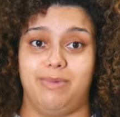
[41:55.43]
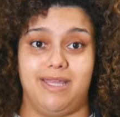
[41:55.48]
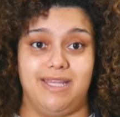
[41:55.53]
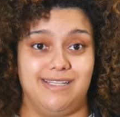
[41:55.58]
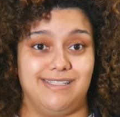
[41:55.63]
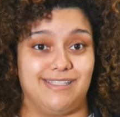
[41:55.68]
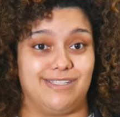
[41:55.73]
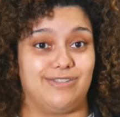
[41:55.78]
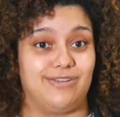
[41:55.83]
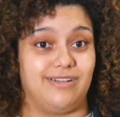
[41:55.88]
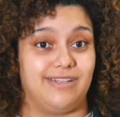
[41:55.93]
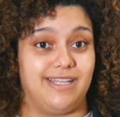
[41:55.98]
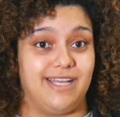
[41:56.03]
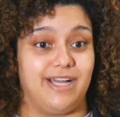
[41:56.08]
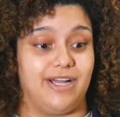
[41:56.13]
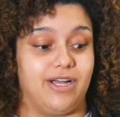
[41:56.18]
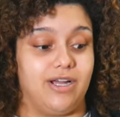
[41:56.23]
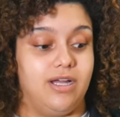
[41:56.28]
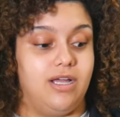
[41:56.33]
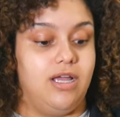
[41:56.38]
bikinis. I start
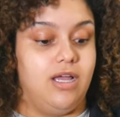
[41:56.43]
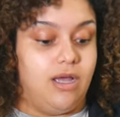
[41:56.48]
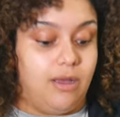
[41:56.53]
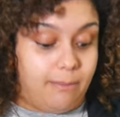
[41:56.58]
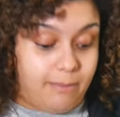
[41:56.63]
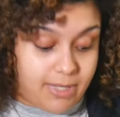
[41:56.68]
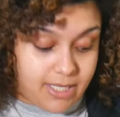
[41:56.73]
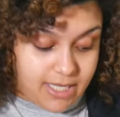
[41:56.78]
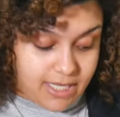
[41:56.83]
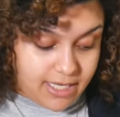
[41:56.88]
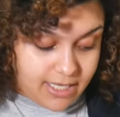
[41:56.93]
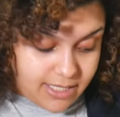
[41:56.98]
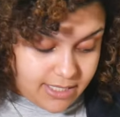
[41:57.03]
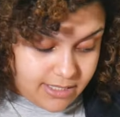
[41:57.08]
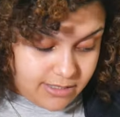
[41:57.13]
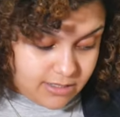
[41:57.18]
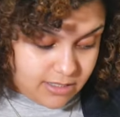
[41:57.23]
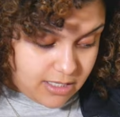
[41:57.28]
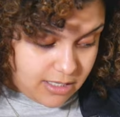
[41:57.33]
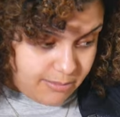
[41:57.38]
there.
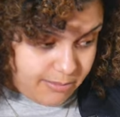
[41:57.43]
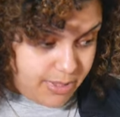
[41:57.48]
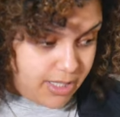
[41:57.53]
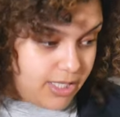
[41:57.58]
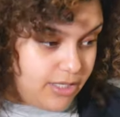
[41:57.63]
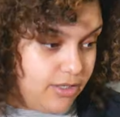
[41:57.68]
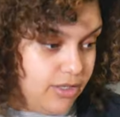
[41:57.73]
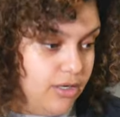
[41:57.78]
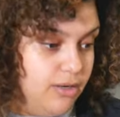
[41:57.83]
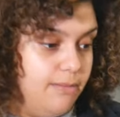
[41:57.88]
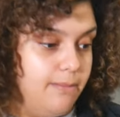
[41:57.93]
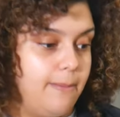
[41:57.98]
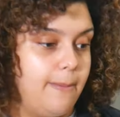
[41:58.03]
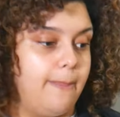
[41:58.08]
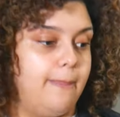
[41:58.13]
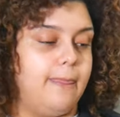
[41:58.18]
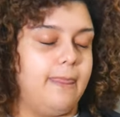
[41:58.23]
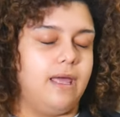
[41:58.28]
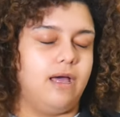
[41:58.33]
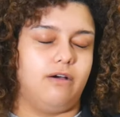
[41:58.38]
Bikini, top, bottom.
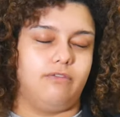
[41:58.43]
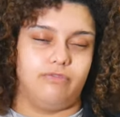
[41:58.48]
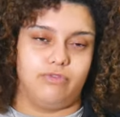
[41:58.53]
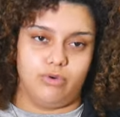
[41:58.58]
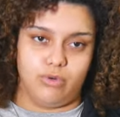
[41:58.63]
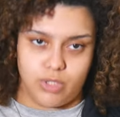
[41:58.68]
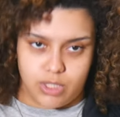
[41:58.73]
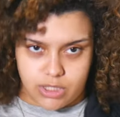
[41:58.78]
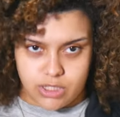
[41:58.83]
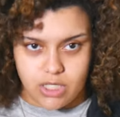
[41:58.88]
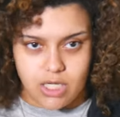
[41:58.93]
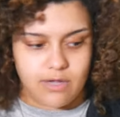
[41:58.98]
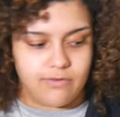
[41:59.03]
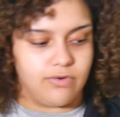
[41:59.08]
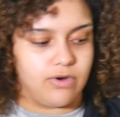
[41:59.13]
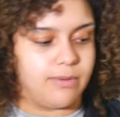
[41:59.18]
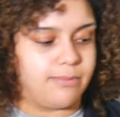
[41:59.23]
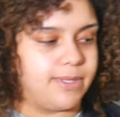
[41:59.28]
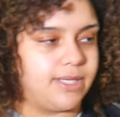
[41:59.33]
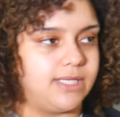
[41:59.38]
Of course, the cover
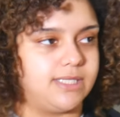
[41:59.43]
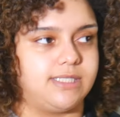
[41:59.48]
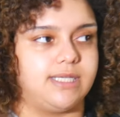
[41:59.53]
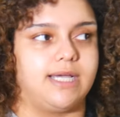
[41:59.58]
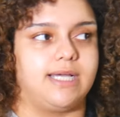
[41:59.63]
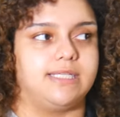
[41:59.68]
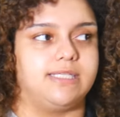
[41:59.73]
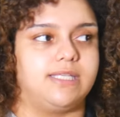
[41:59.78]
up. Because, like I